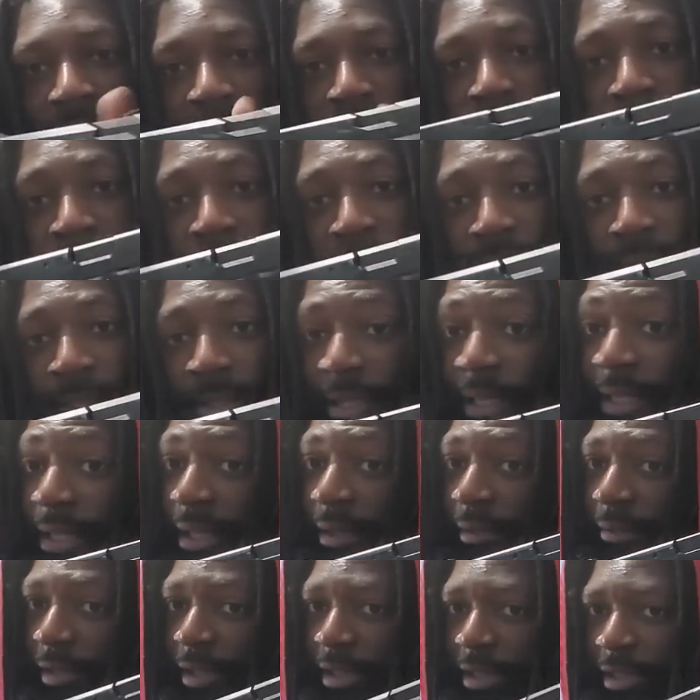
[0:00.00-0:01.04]
it's thinner than
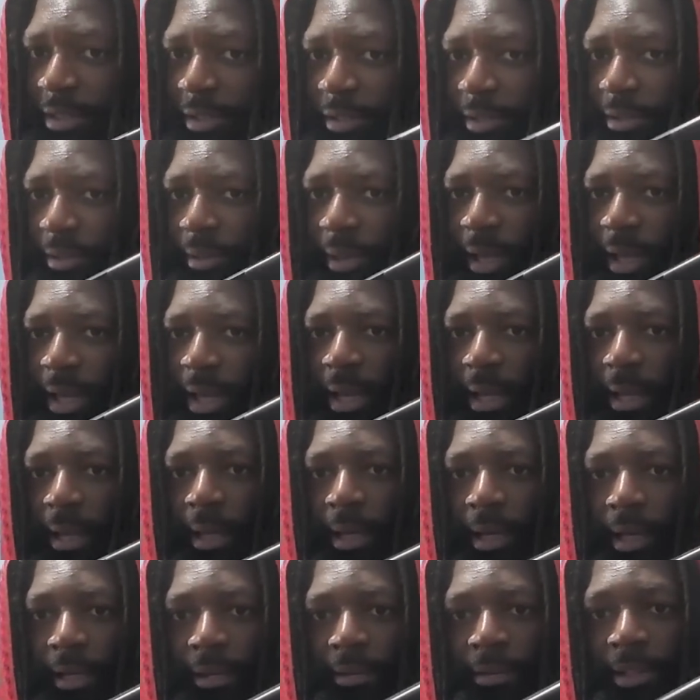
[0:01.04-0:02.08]
the original
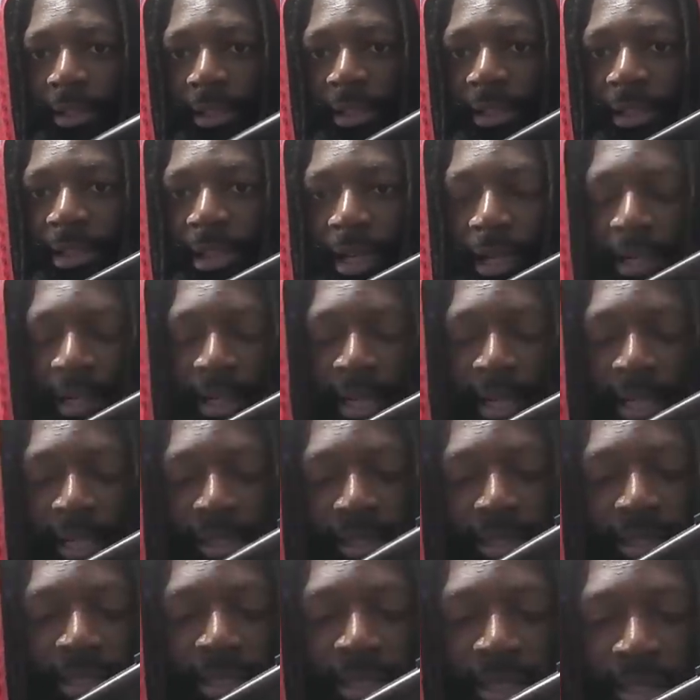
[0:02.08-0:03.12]
Trigicon
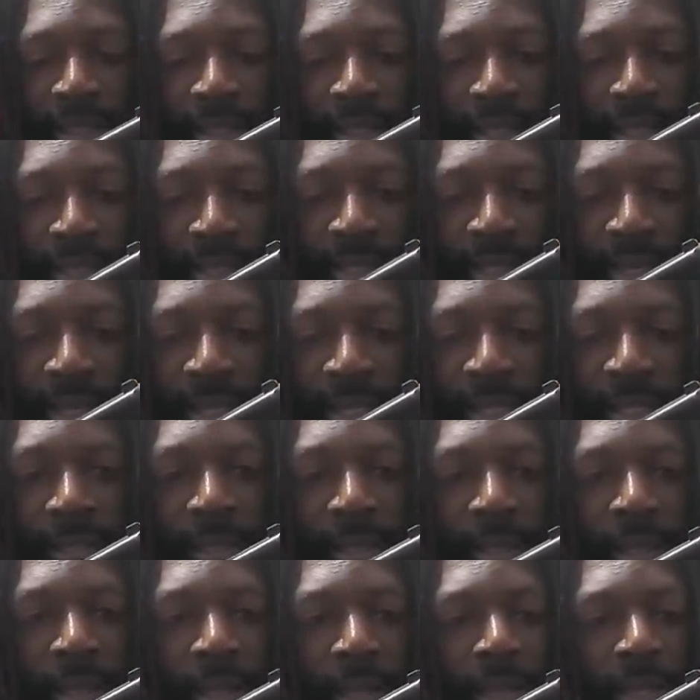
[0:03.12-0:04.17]
HD night sights.
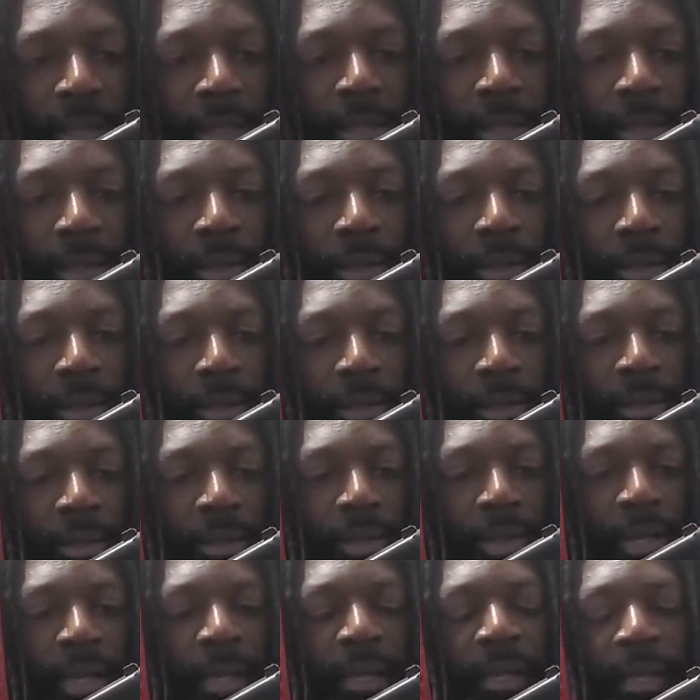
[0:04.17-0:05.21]
So
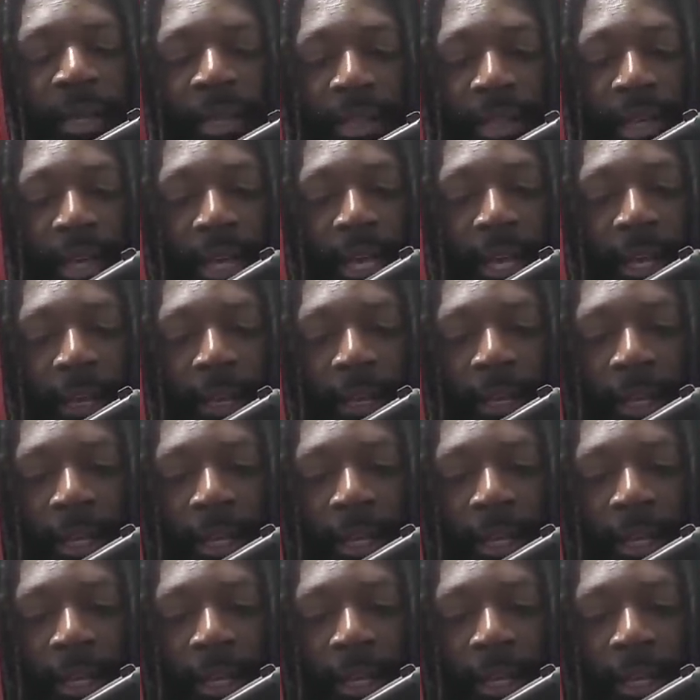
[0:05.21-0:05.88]
I like that.